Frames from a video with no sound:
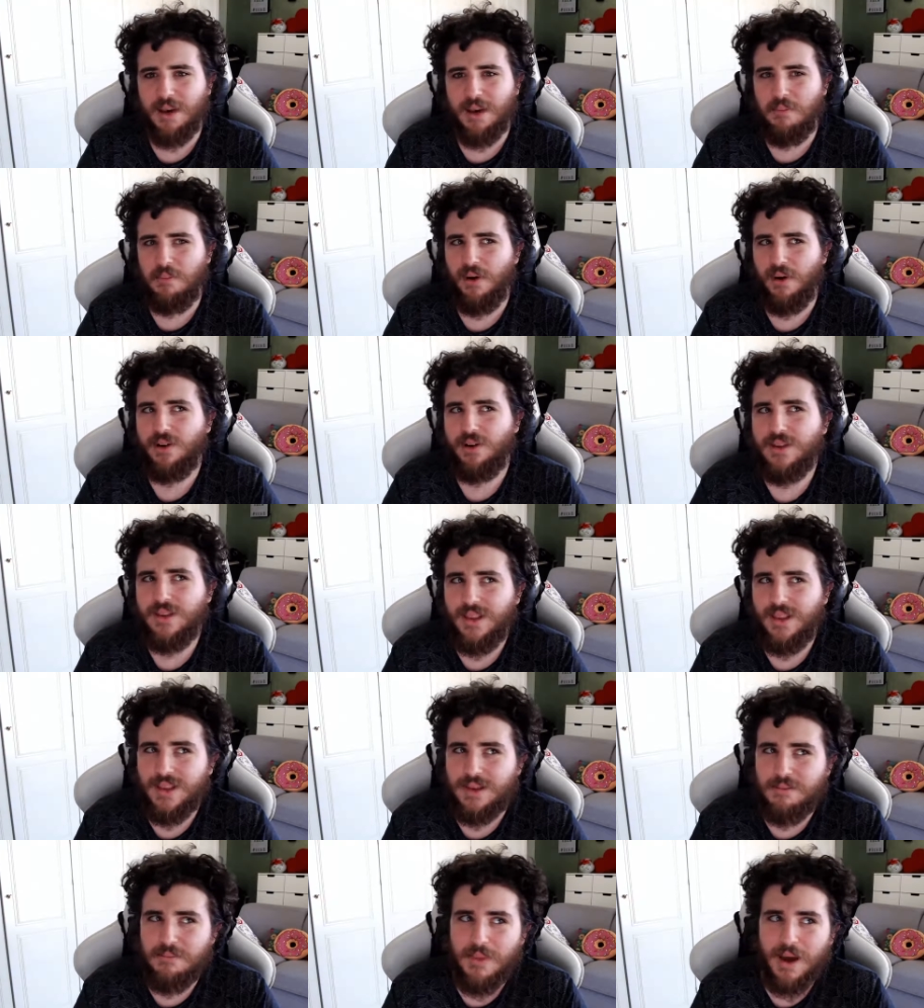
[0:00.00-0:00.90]

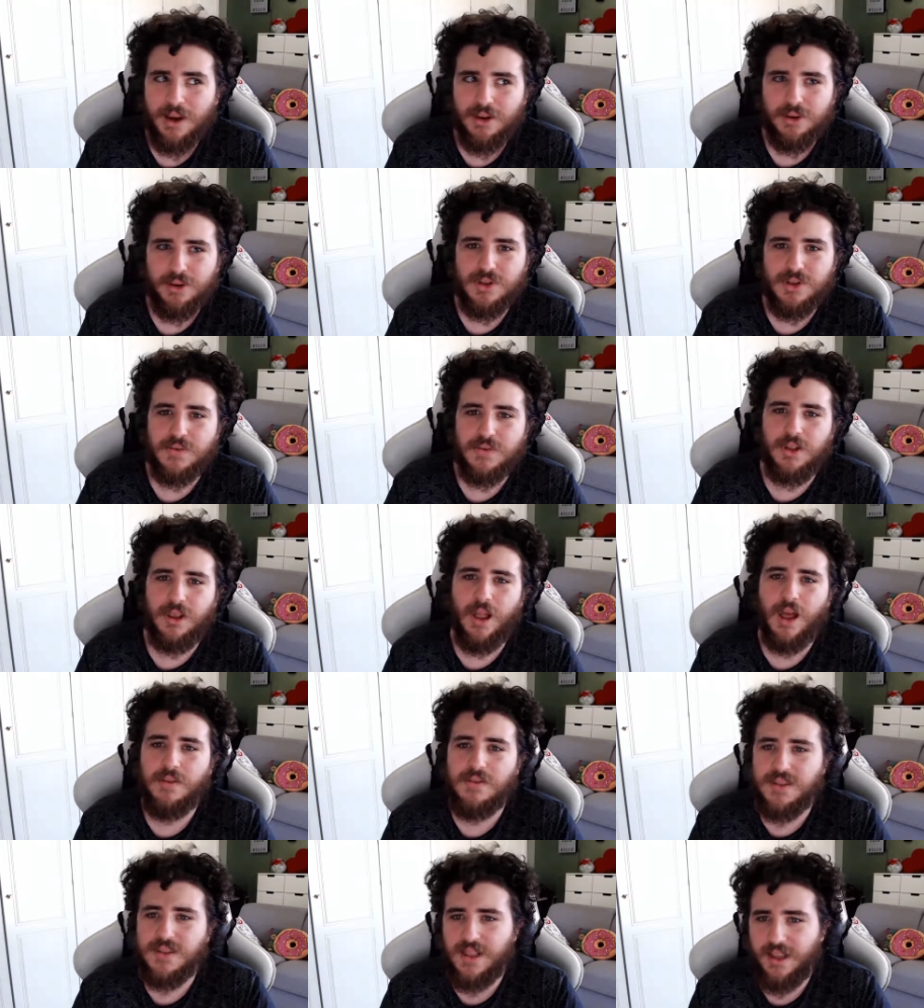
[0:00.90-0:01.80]
apparently Microsoft
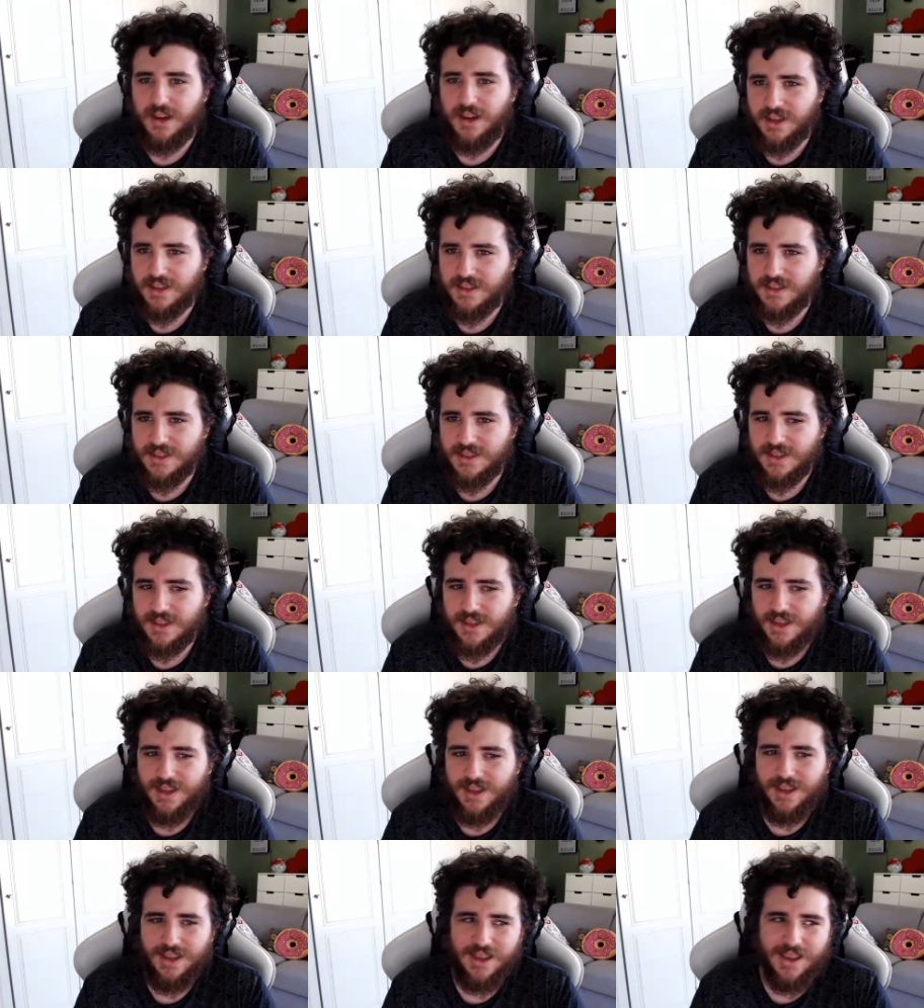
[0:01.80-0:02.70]
loves Linux.
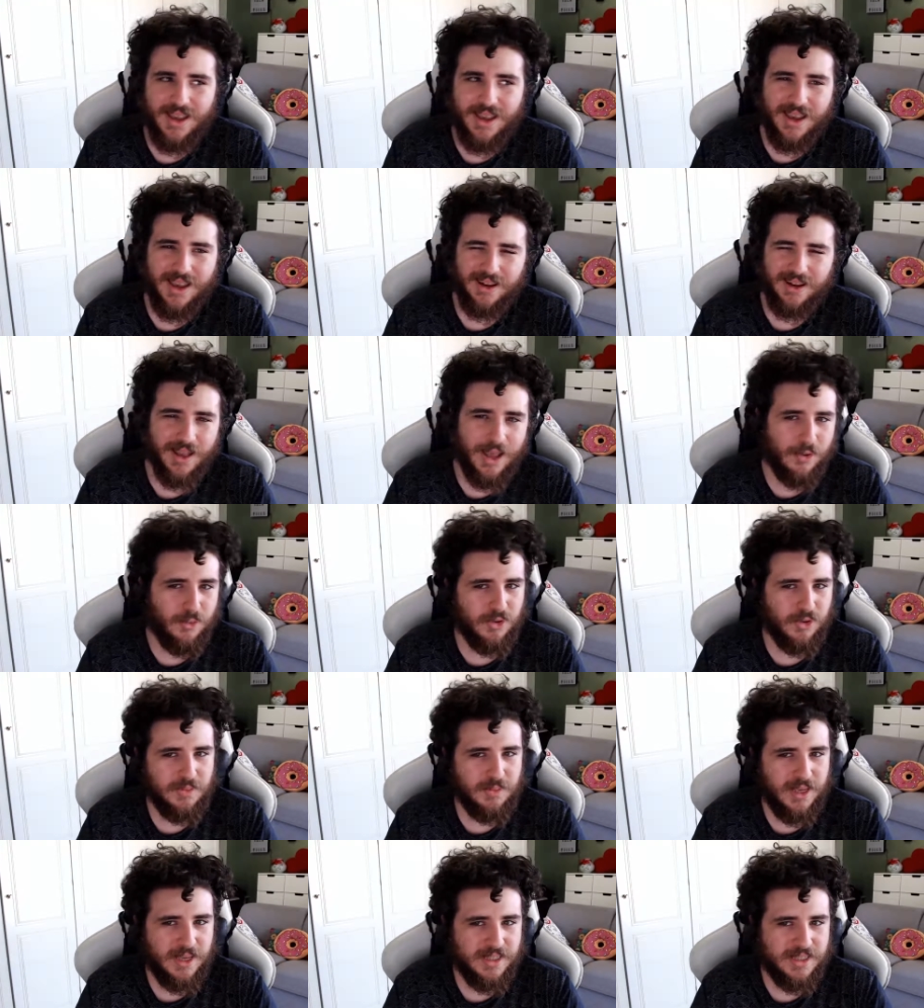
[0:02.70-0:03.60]
And I
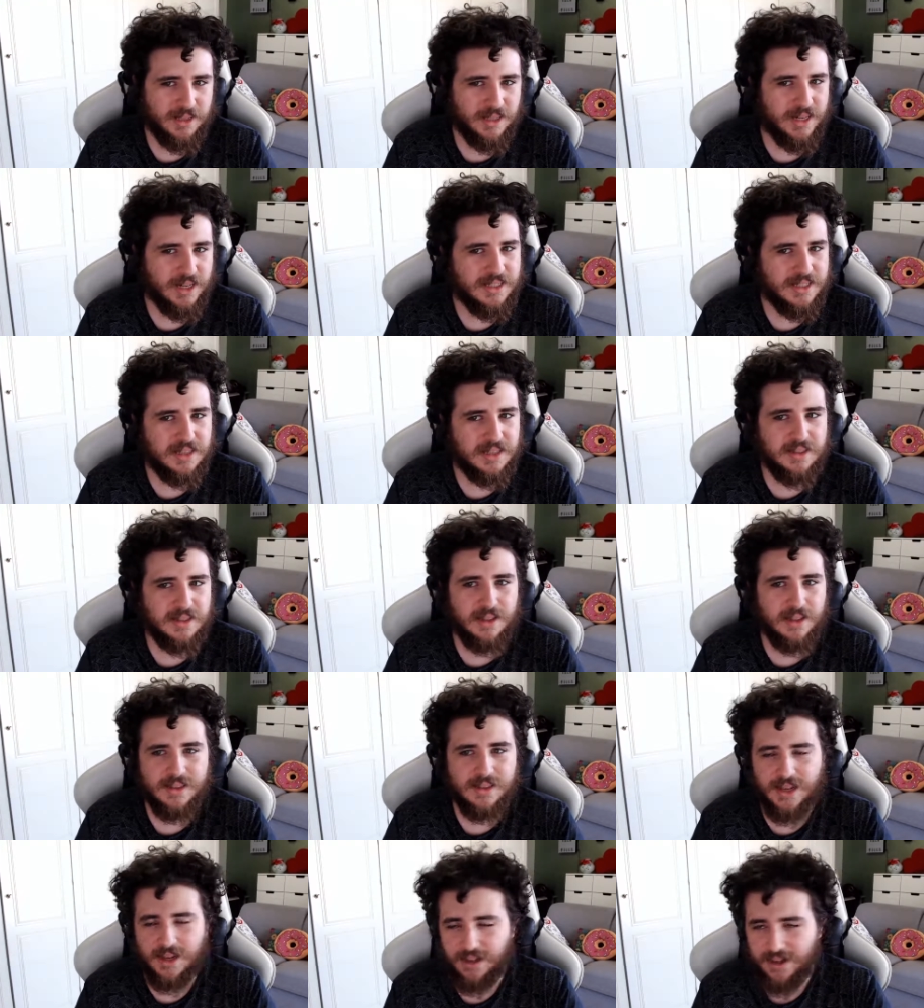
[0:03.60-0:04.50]
was being sarcastic
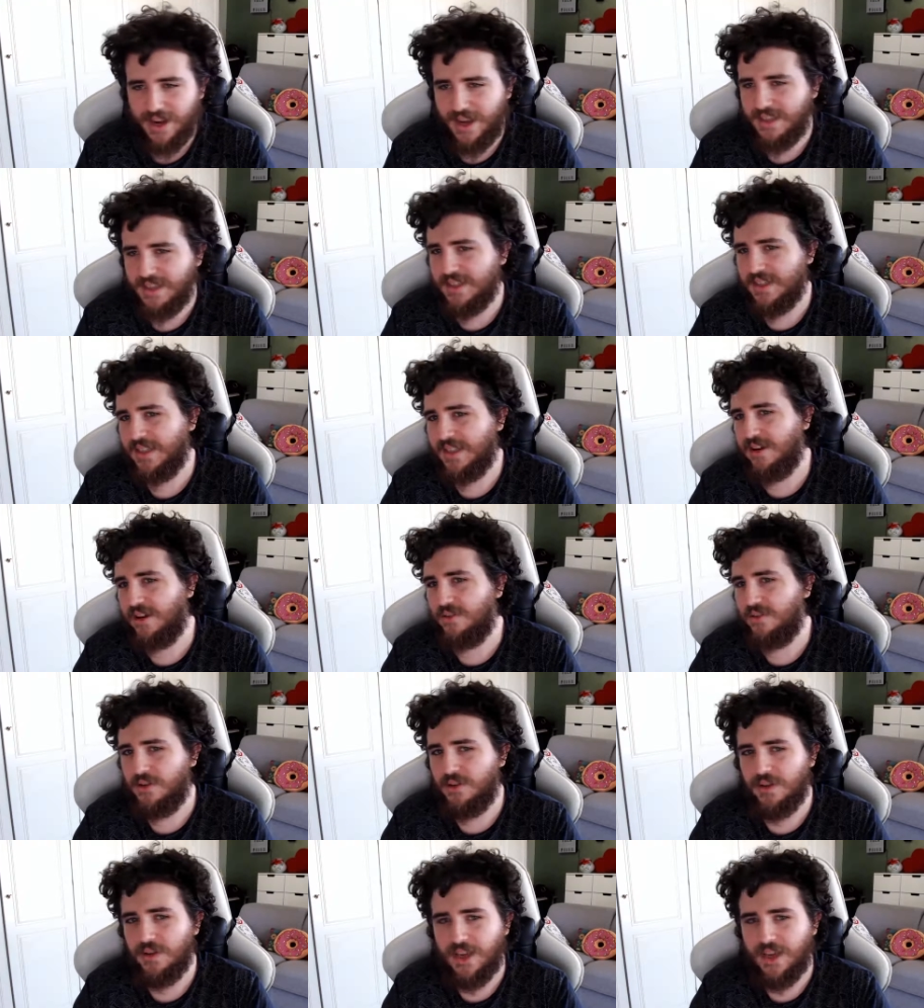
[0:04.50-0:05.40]
there if
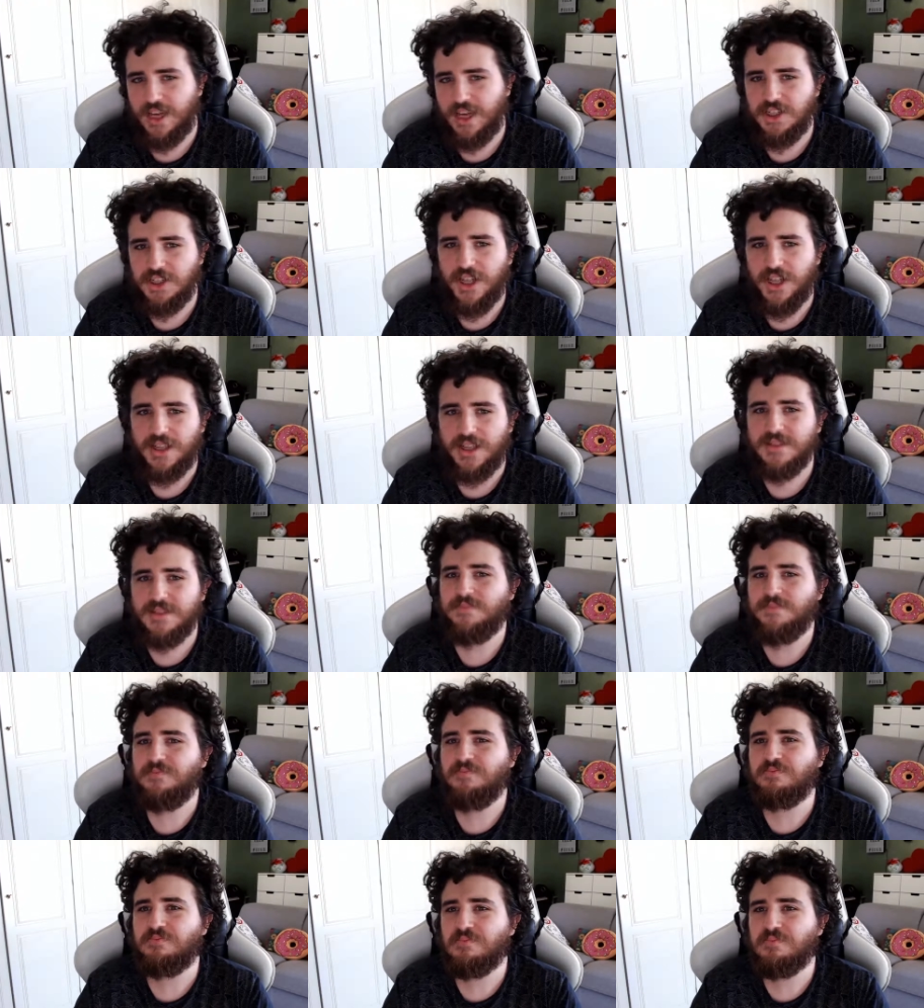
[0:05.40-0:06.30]
you didn't catch that.
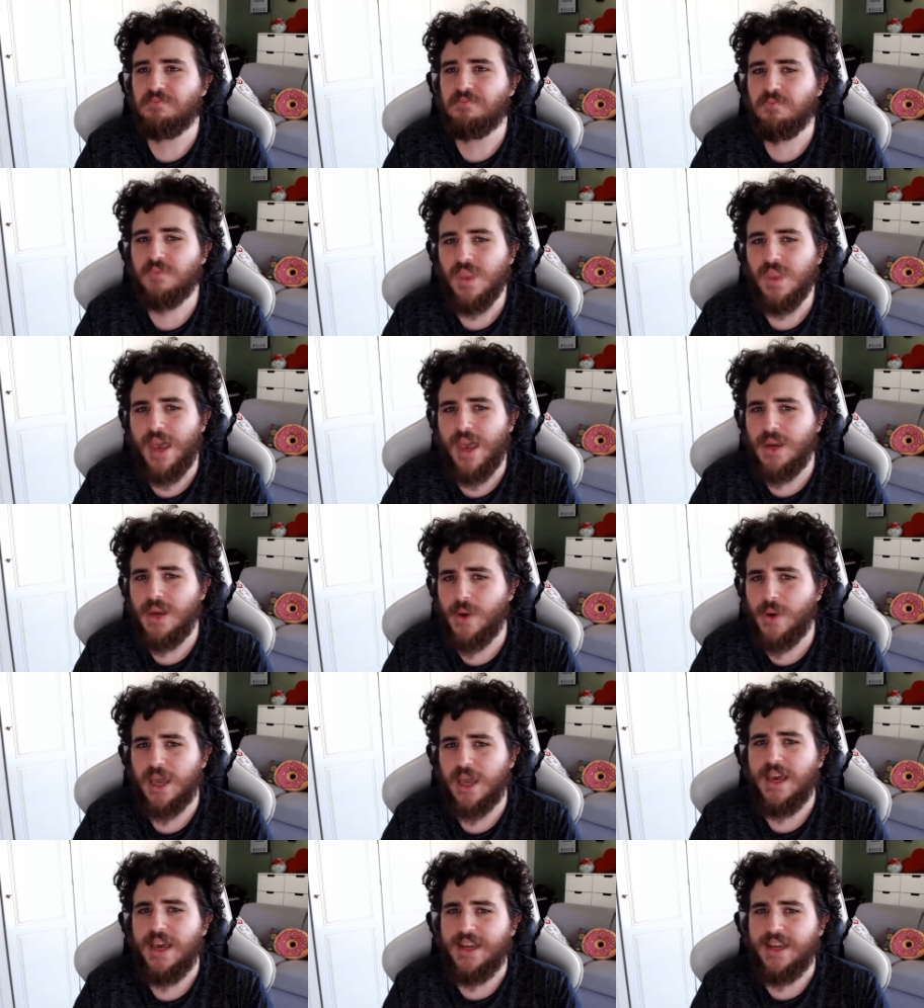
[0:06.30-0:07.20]

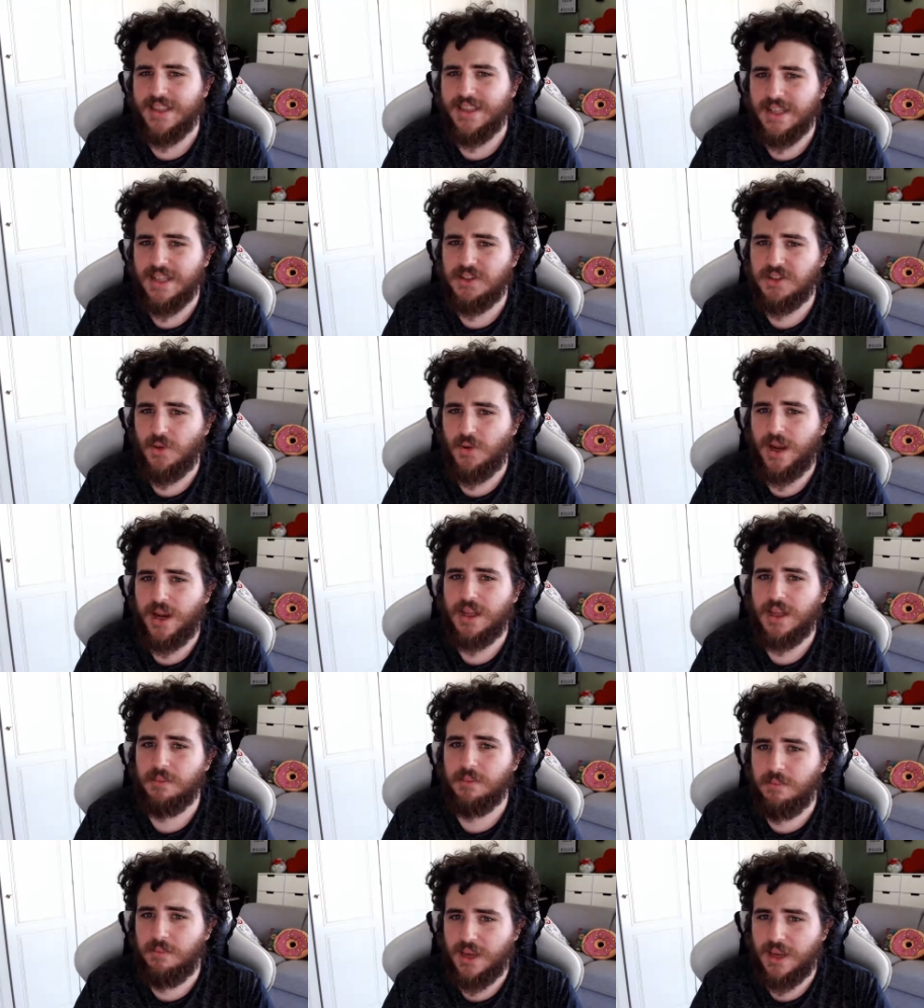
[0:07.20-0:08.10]
Anyway, Death
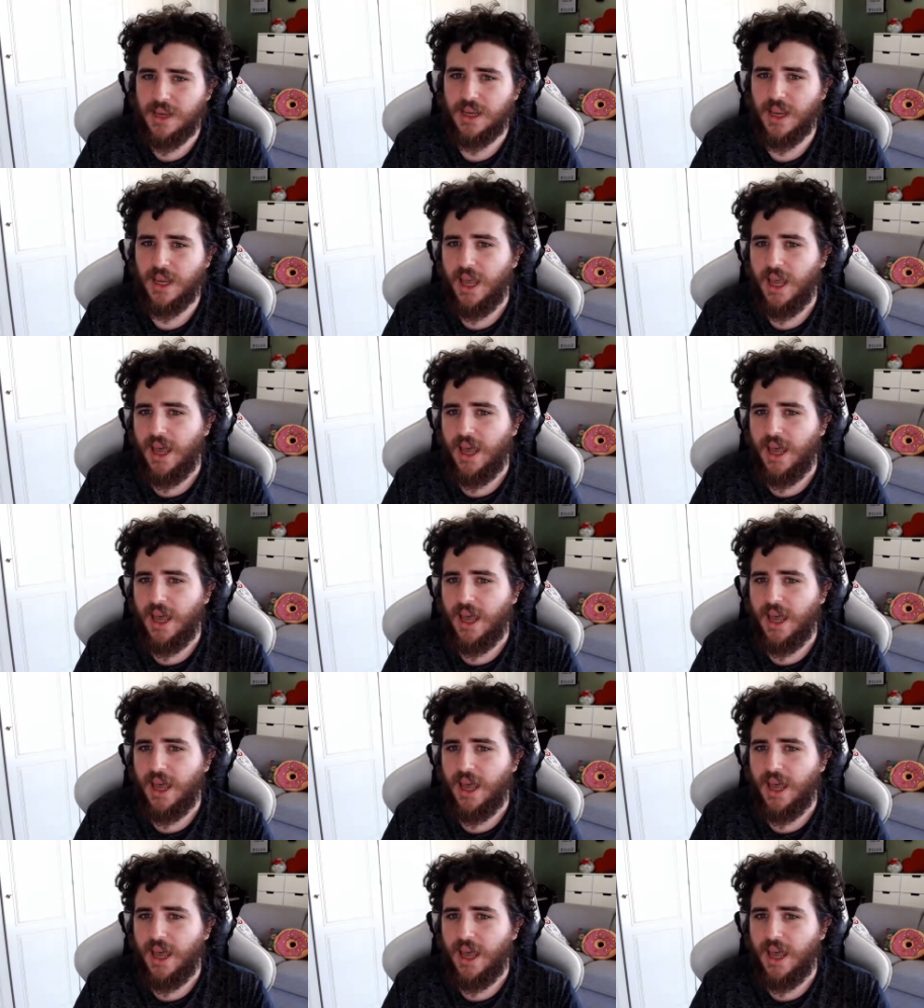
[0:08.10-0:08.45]
Stranding being